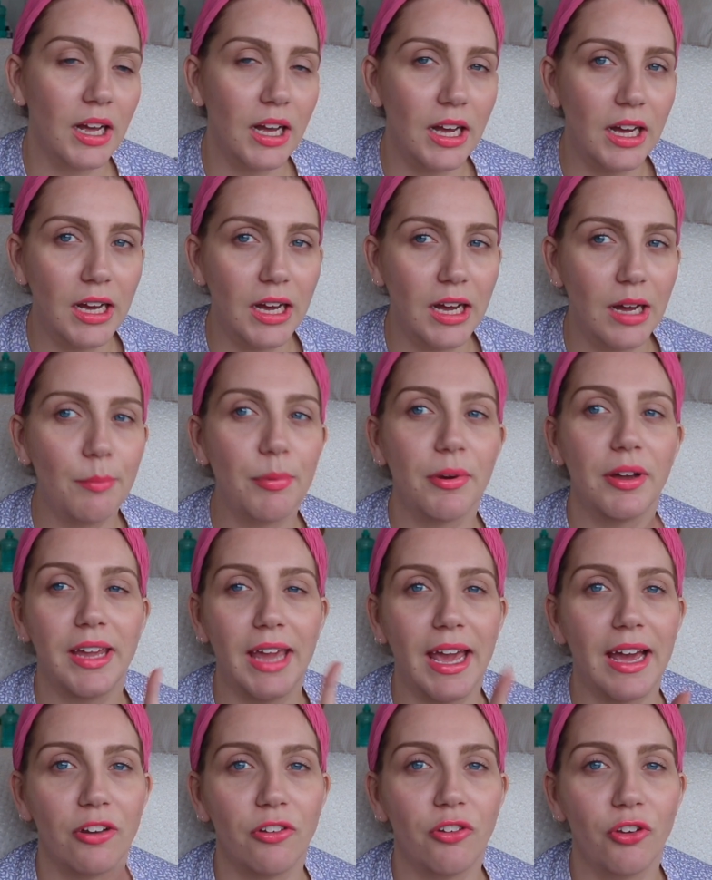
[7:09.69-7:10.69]
But
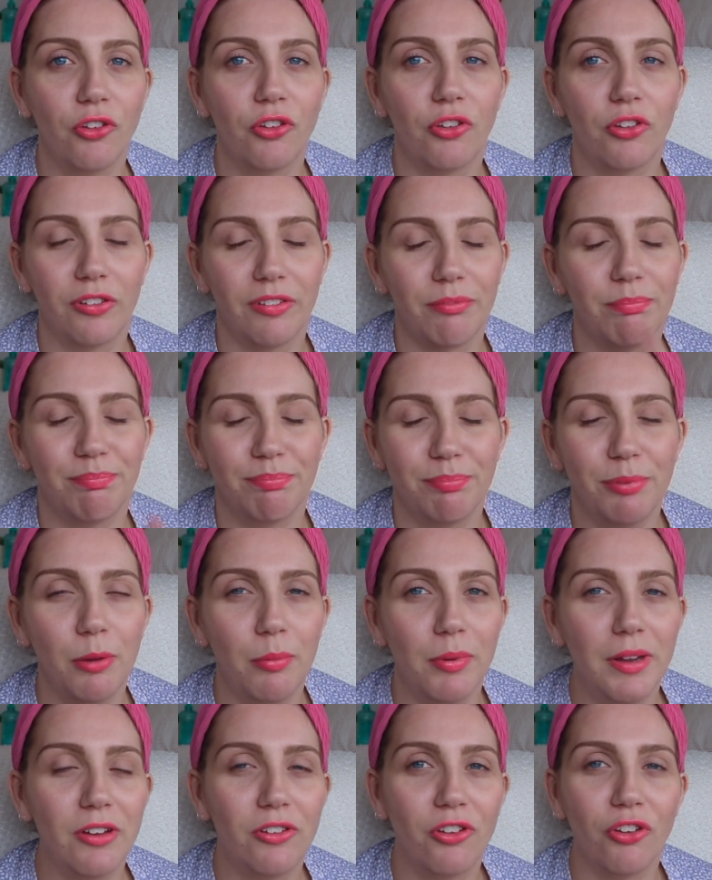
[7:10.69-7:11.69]
yeah,
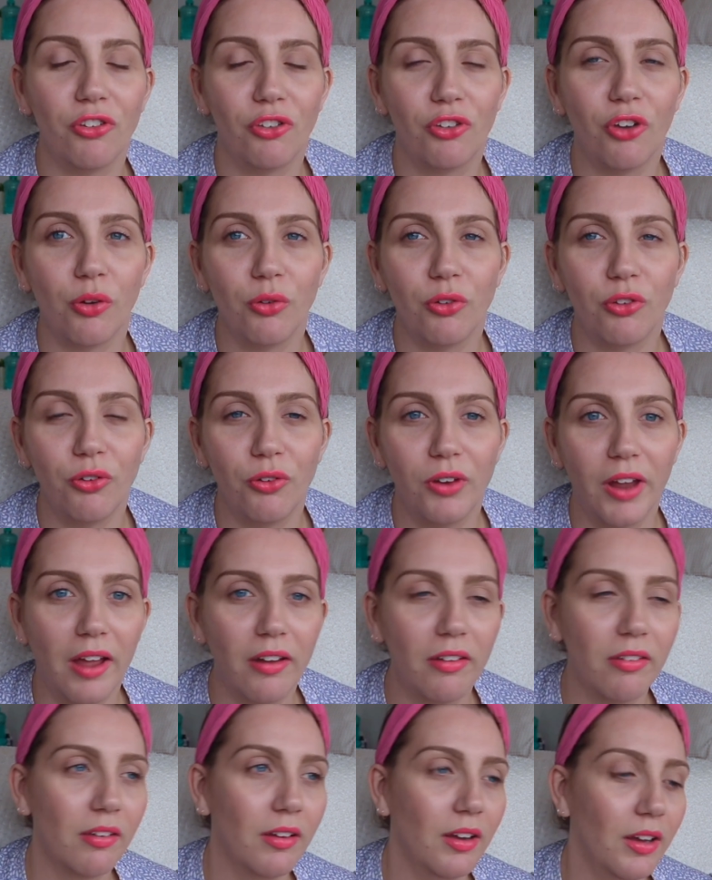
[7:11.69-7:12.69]
probably just don't do
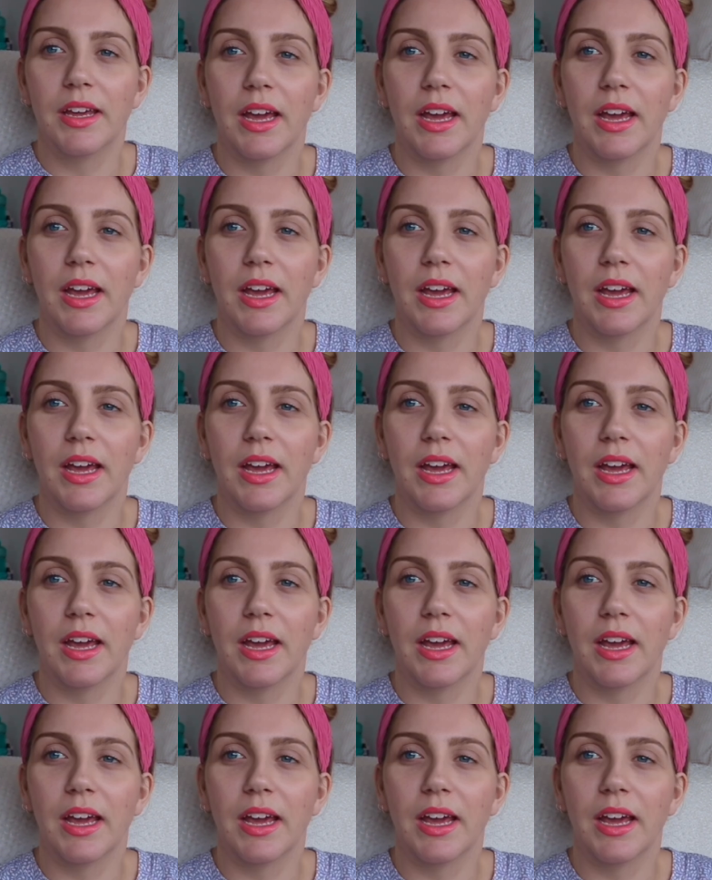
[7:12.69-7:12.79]
that.